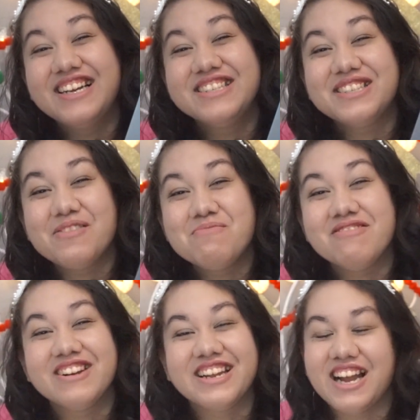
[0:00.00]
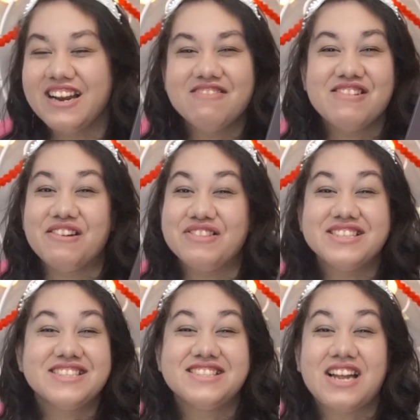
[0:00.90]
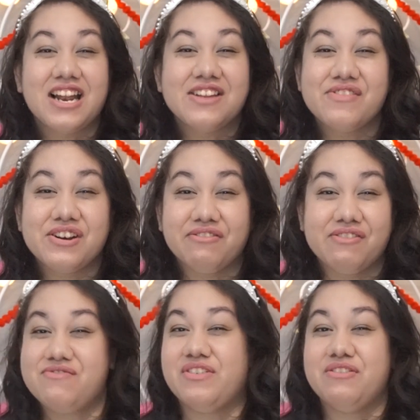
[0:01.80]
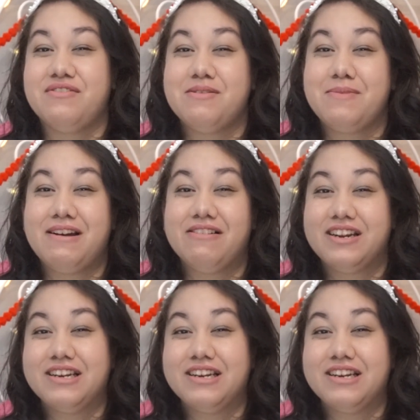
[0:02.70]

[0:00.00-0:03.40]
So pretty. I don't know, this is not even a review about it.